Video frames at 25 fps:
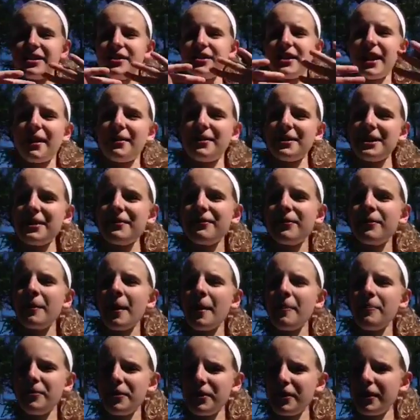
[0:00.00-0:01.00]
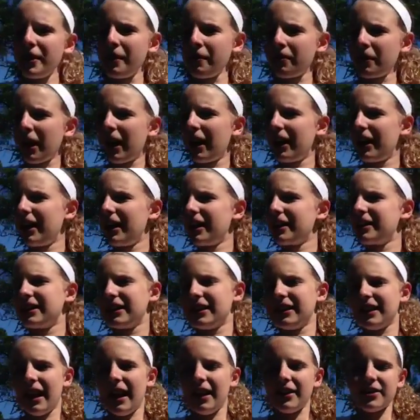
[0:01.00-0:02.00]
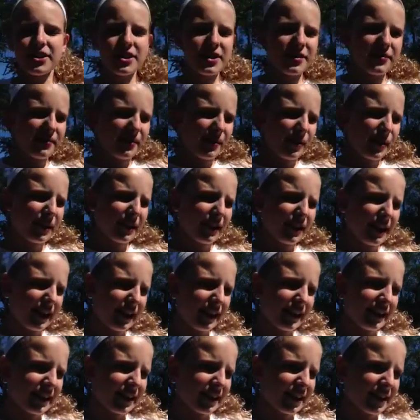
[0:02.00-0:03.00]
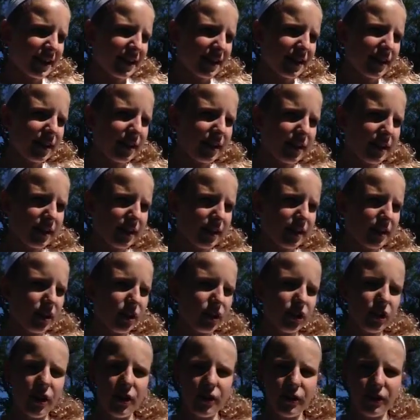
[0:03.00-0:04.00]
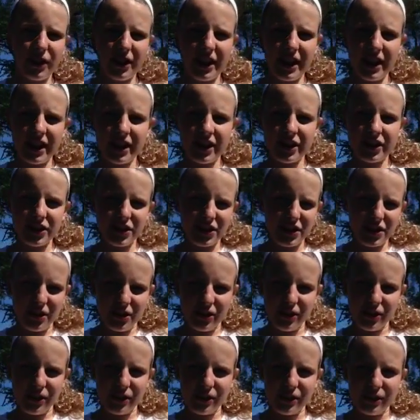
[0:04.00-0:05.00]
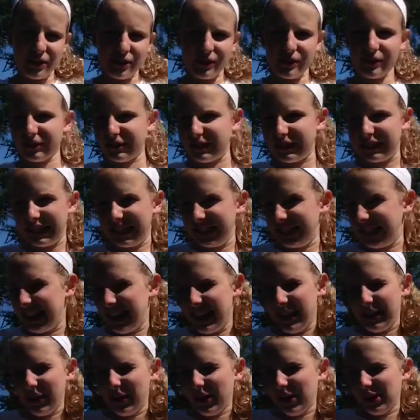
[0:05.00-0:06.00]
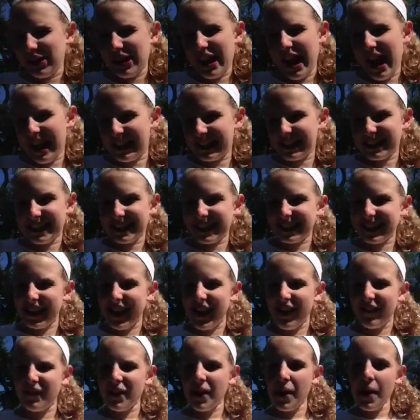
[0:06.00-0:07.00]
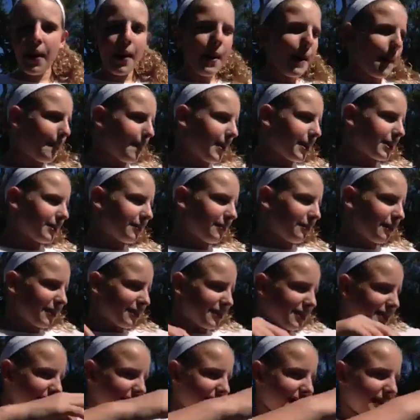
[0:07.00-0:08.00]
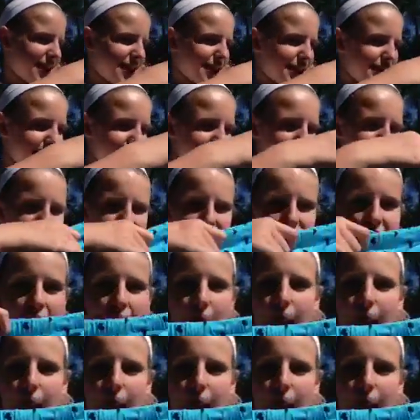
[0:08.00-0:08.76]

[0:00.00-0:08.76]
so that was it for my beauty products. And now just for like clothing, shoes, you know, all that stuff. But the first thing is these